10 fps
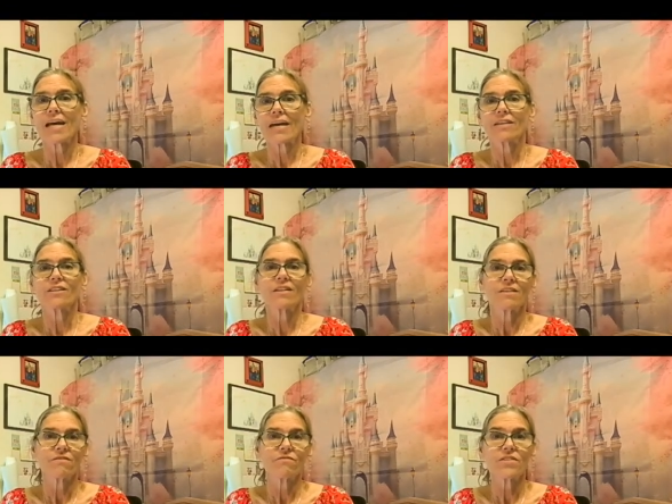title
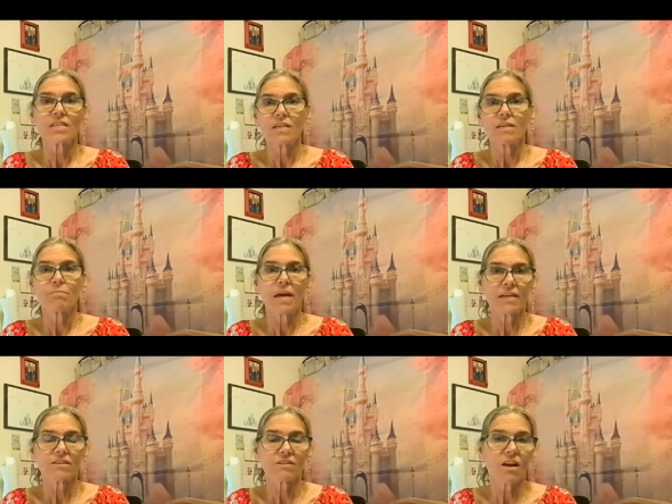of the
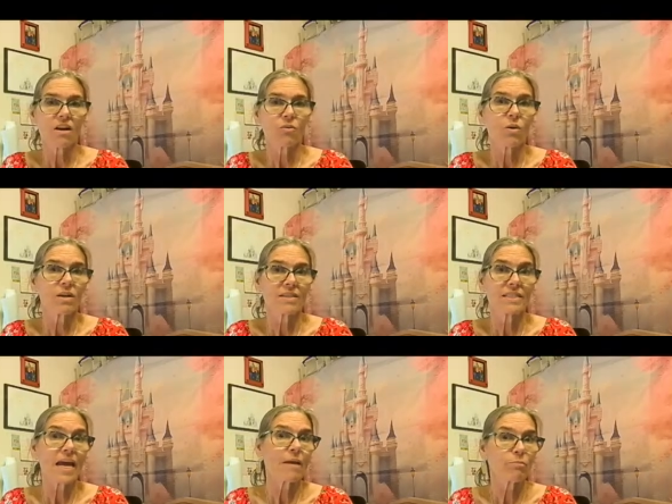paint along
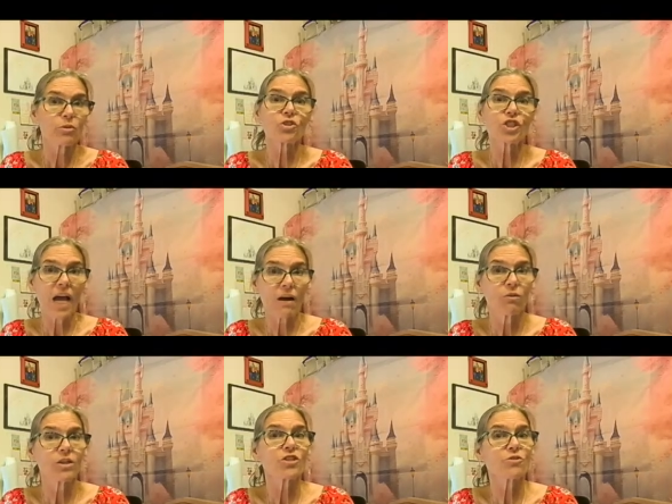was April
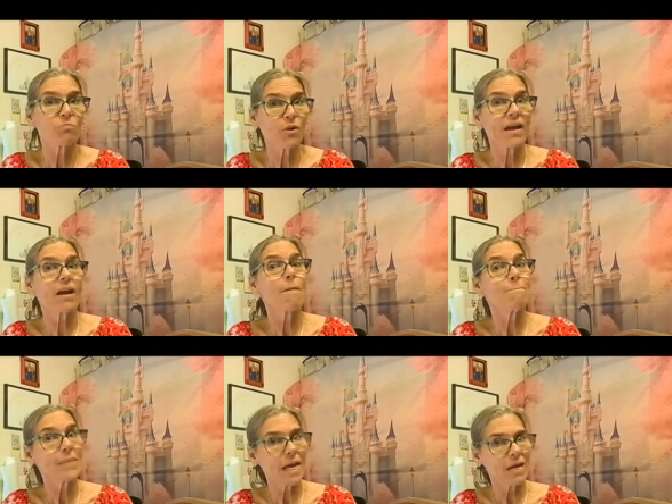Showers Bring
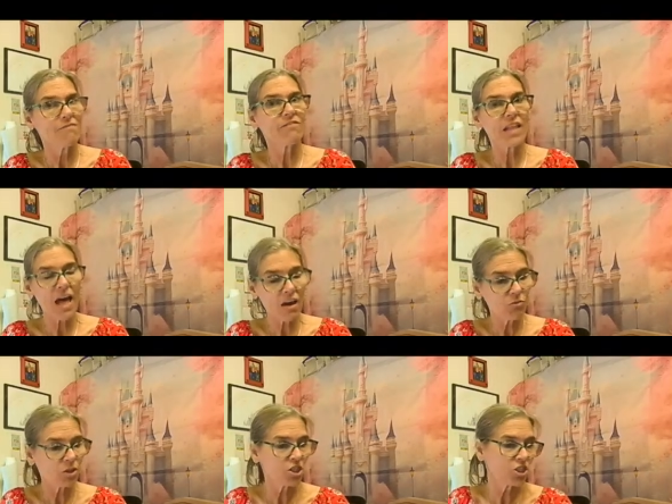May
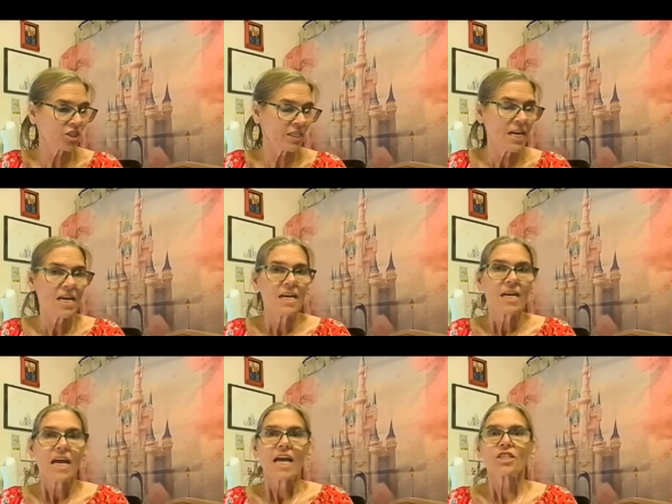Flowers.
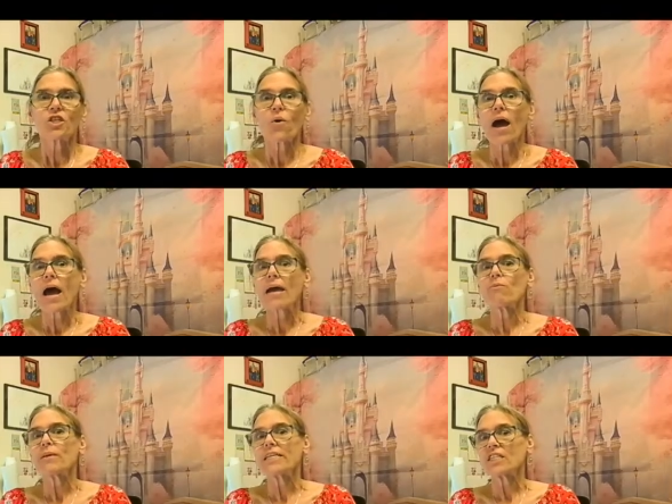And so I
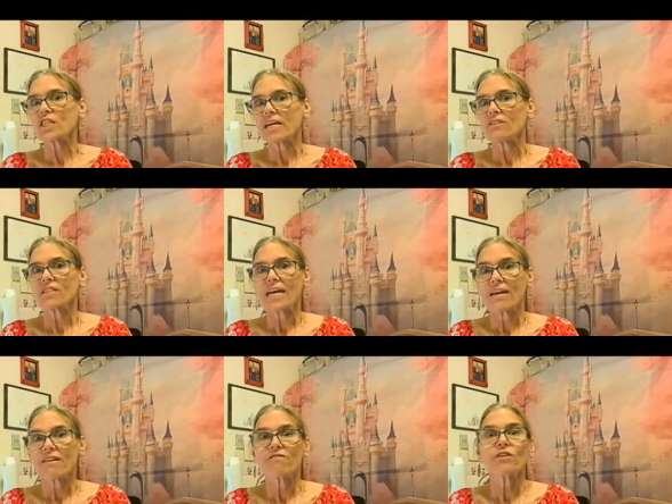reached out to
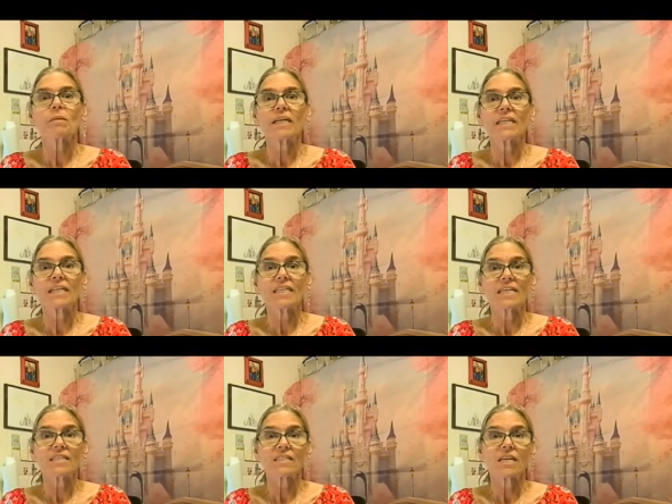everybody
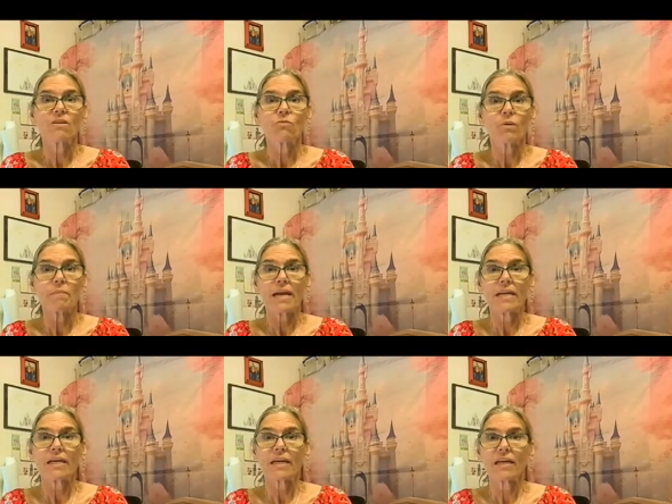that's
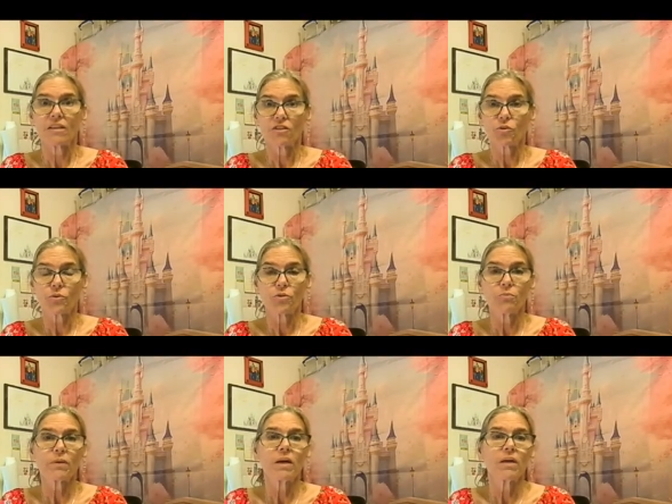remaining in the
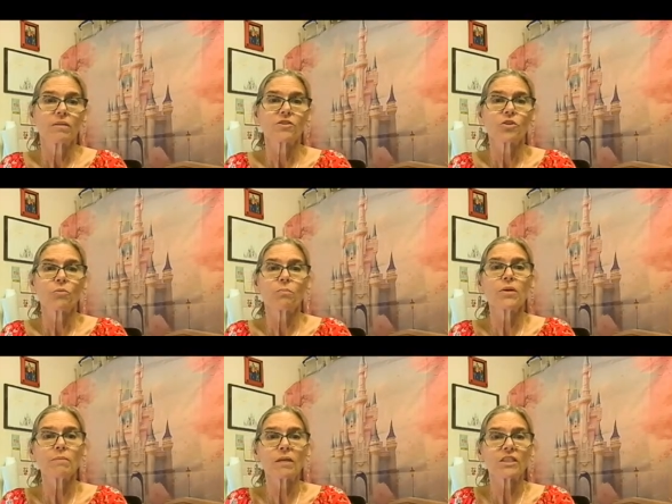group. So pretty